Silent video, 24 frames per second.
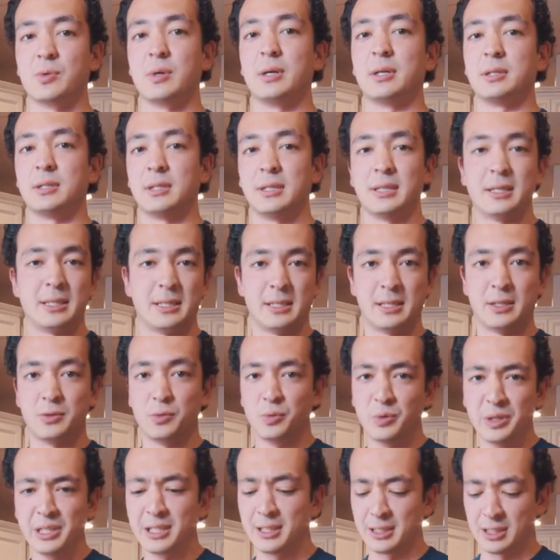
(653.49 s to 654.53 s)
well, and it
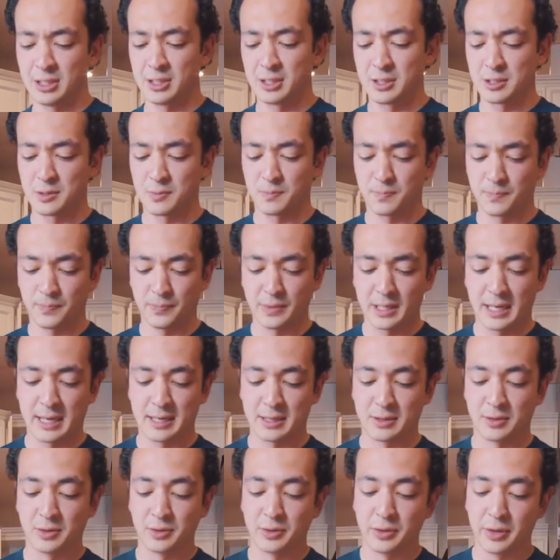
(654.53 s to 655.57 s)
really does add
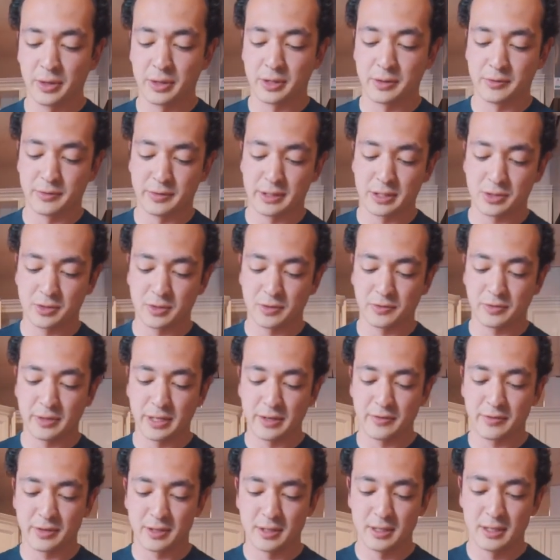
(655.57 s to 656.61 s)
a lot of extra
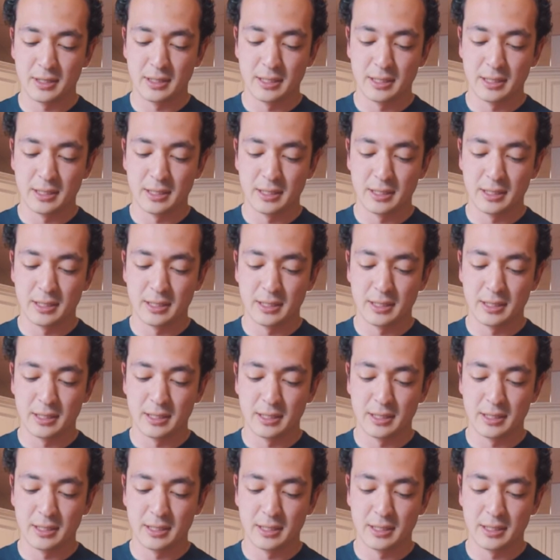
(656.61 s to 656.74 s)
flavor.